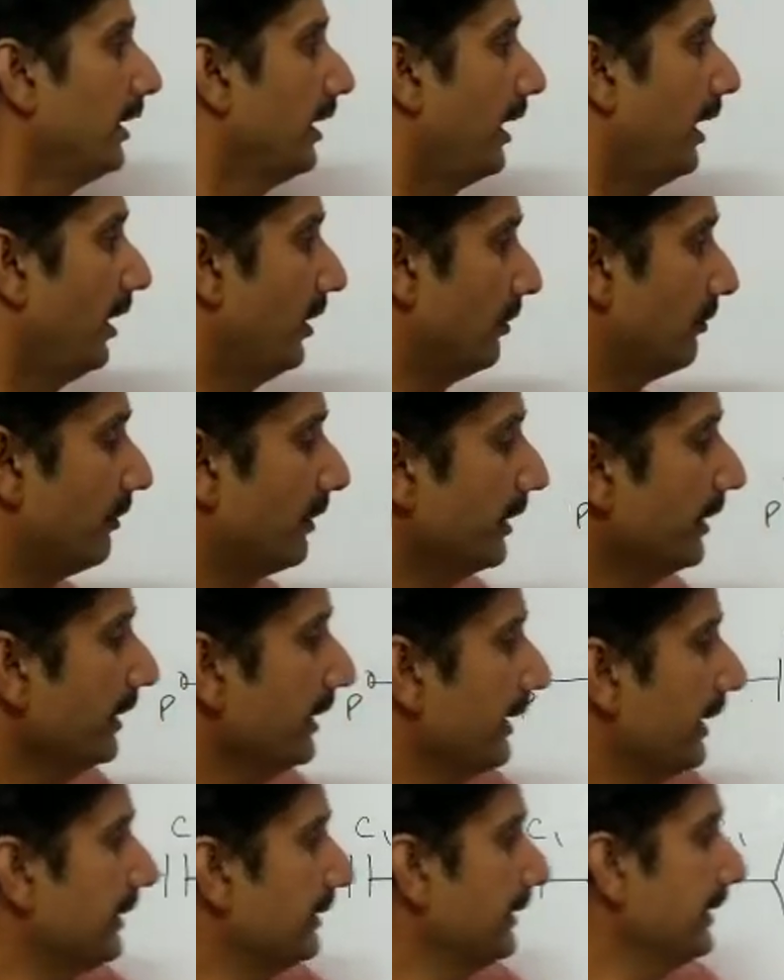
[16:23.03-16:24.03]

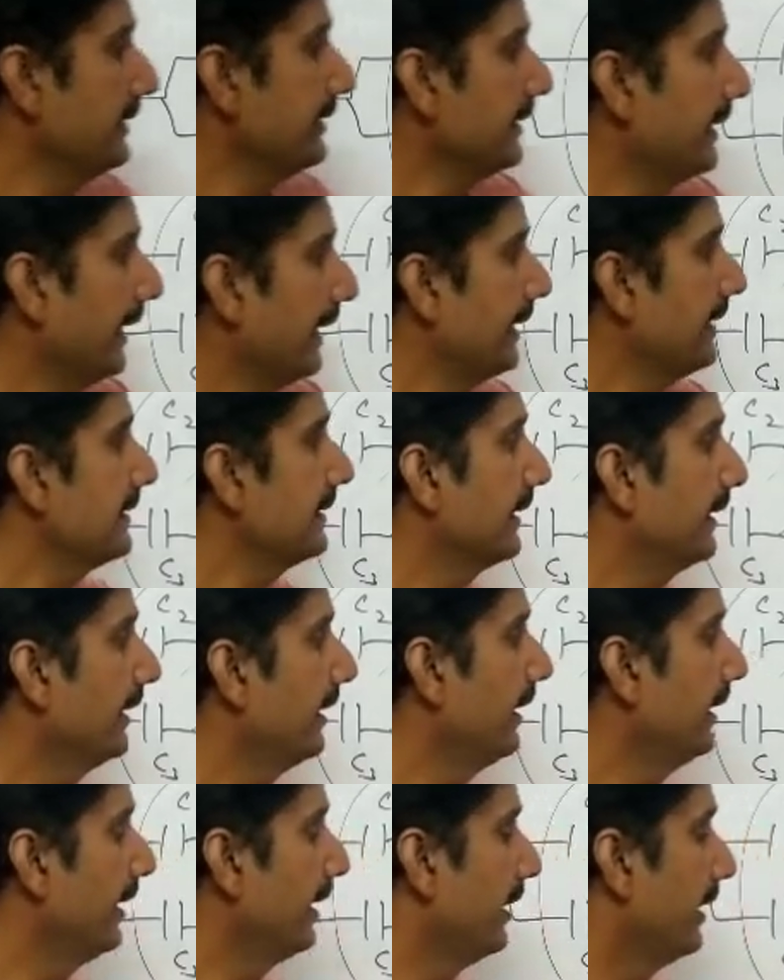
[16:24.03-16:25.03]
However, in this case,
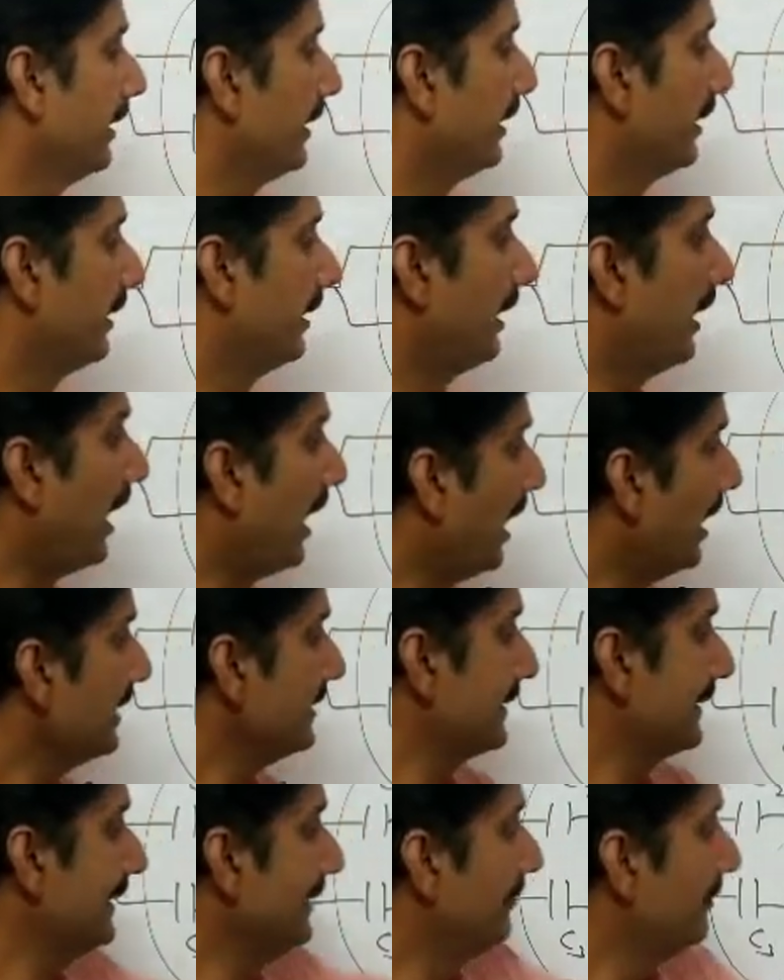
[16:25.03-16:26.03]
are
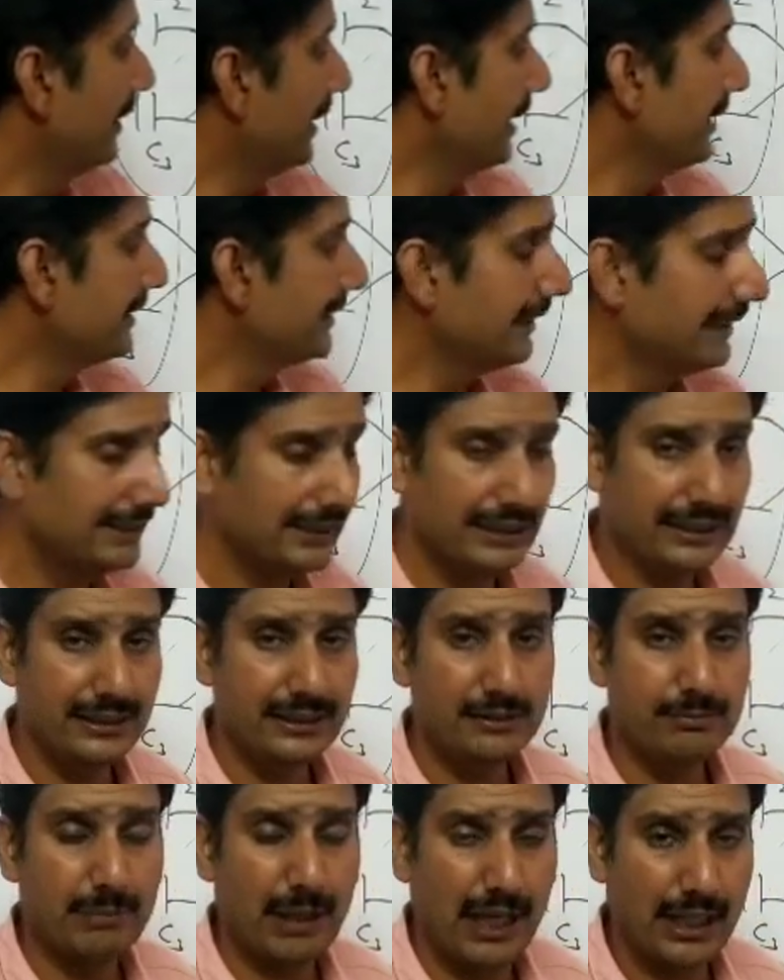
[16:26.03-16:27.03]
C1 and C3
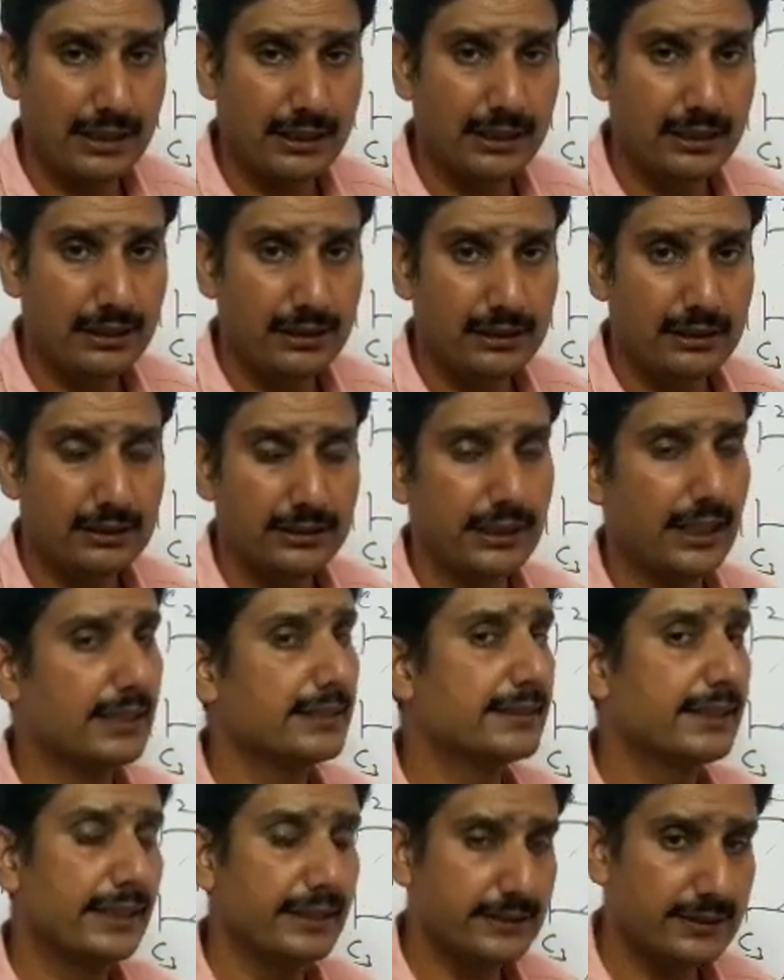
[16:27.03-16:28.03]
in parallel? The
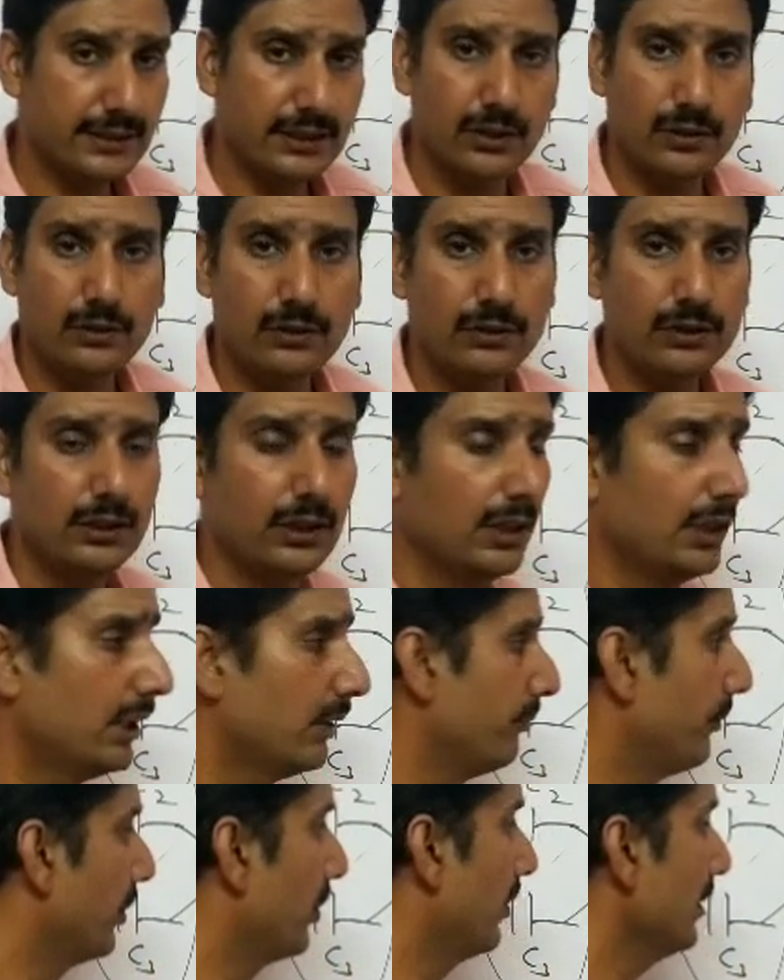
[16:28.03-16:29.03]
answer is no,
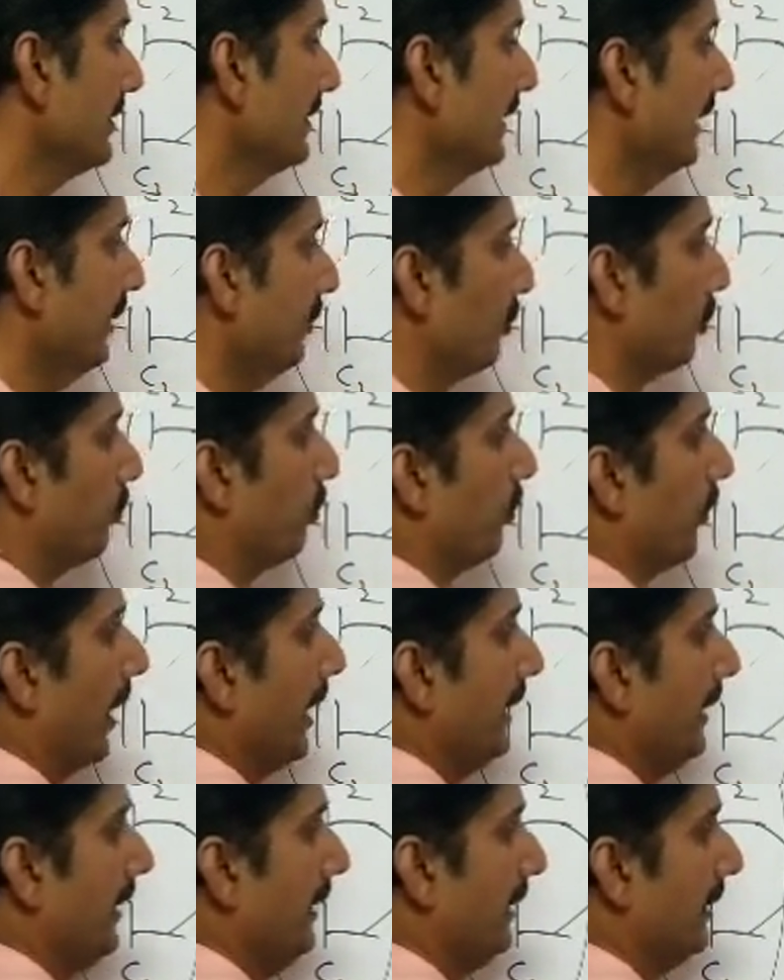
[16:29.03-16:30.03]
because there
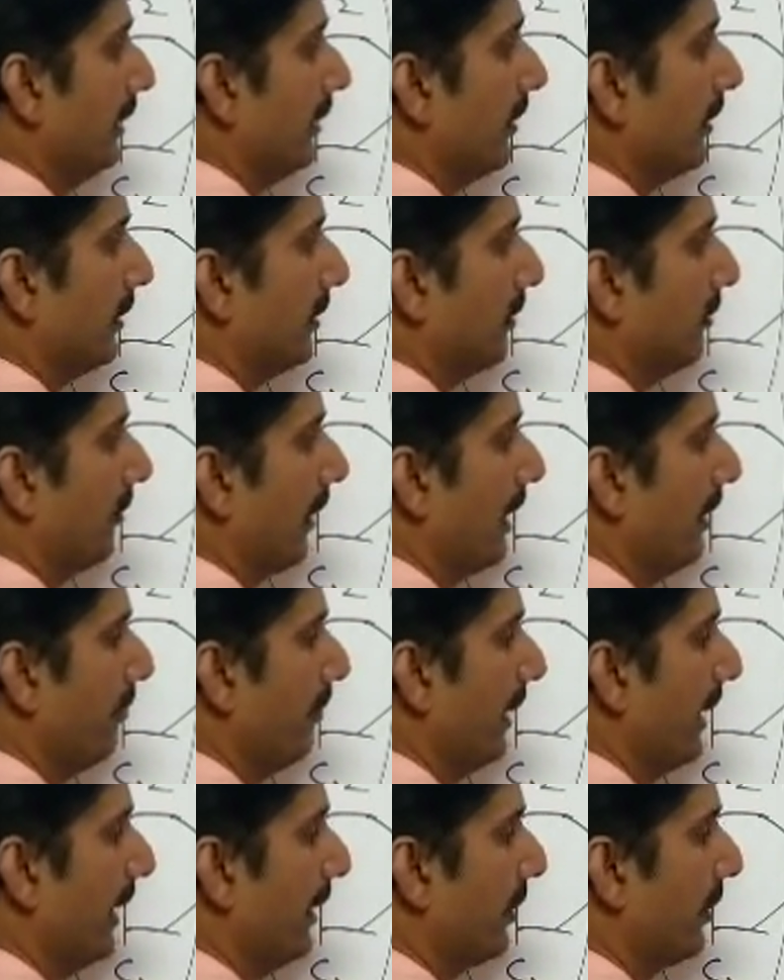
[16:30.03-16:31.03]
one
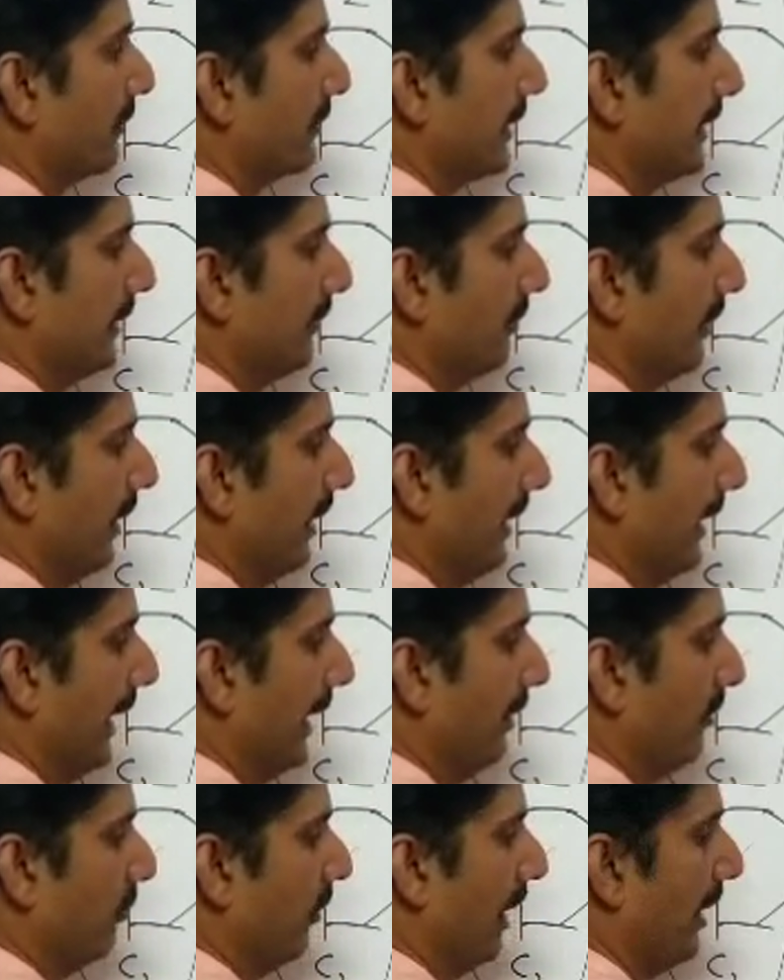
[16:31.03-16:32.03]
plate of C1
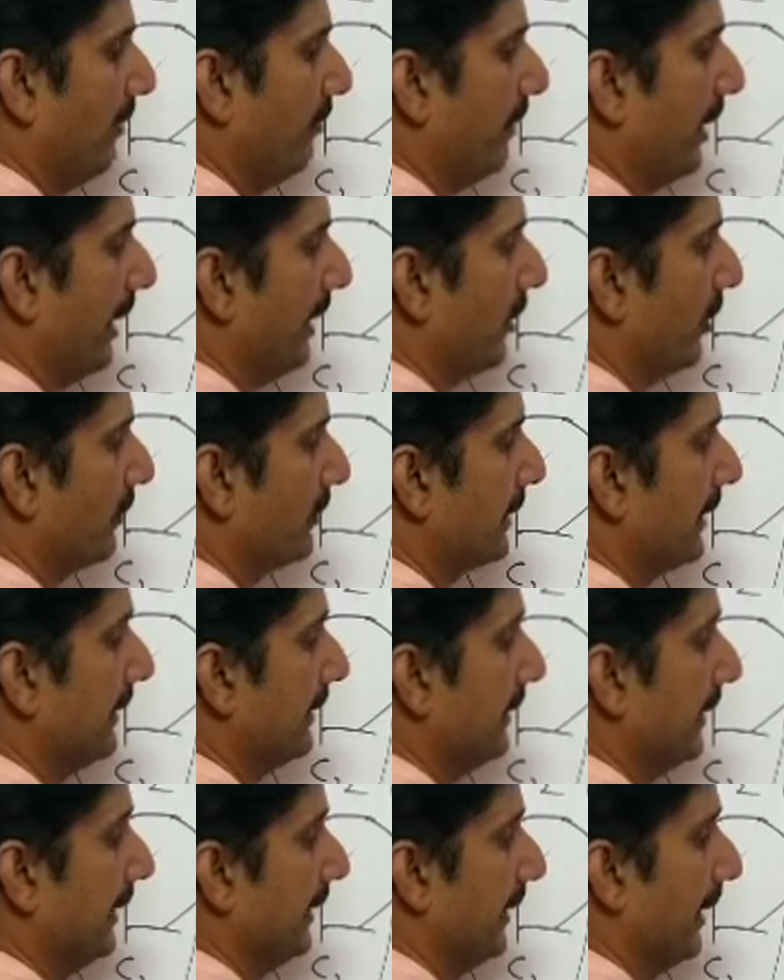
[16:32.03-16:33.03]
and one plate of
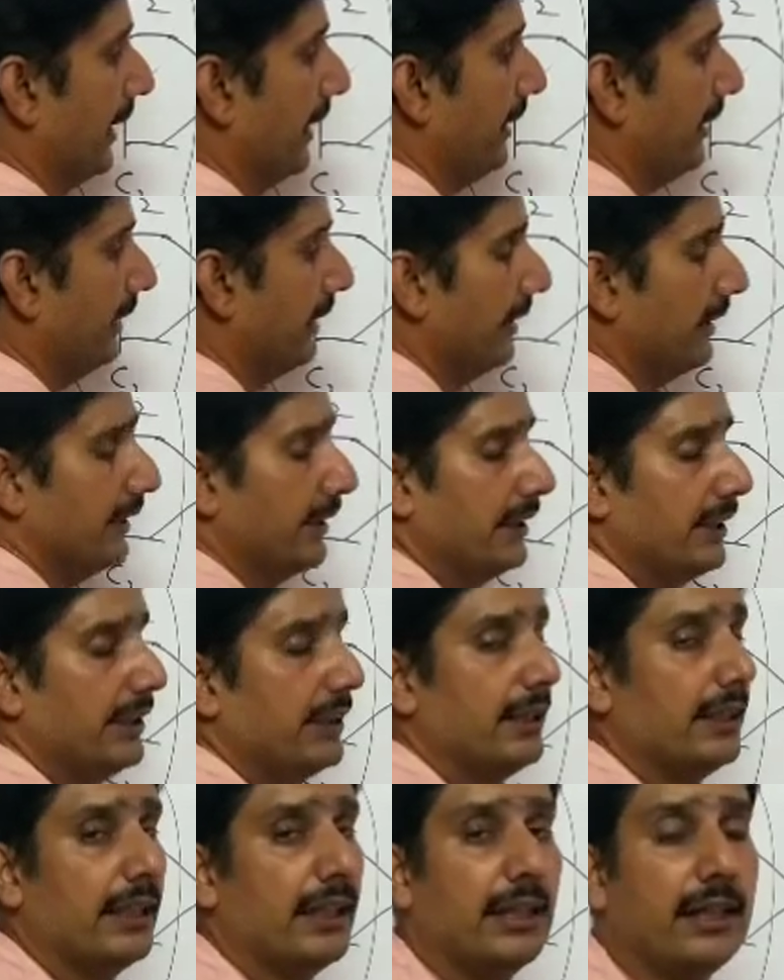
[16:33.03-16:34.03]
C3
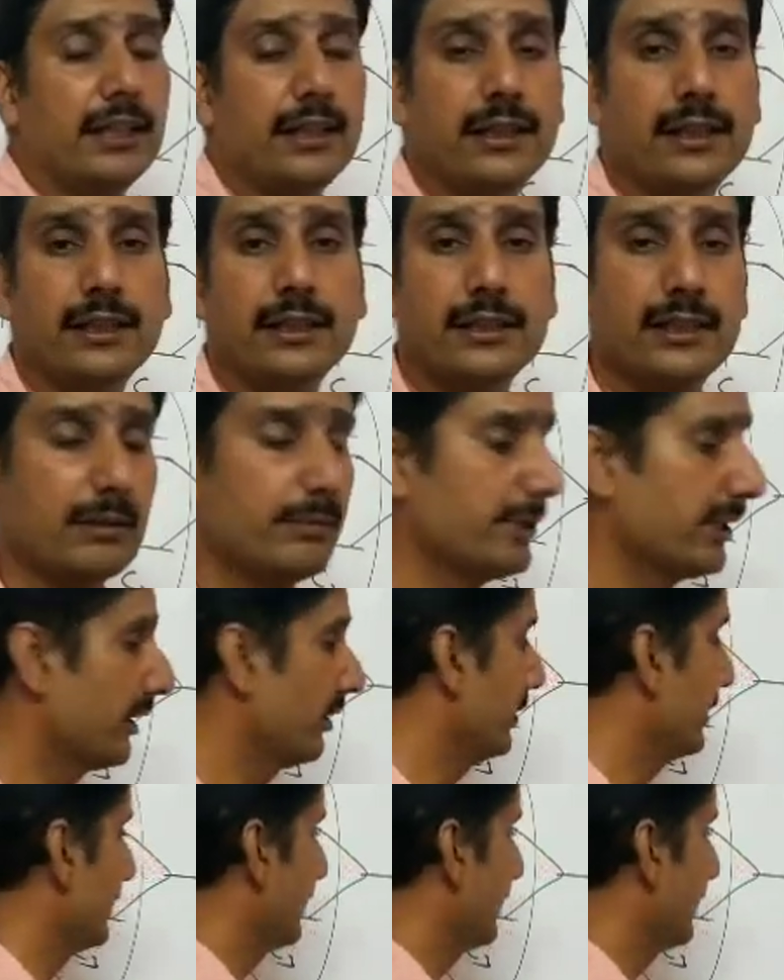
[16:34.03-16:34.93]
are coming to the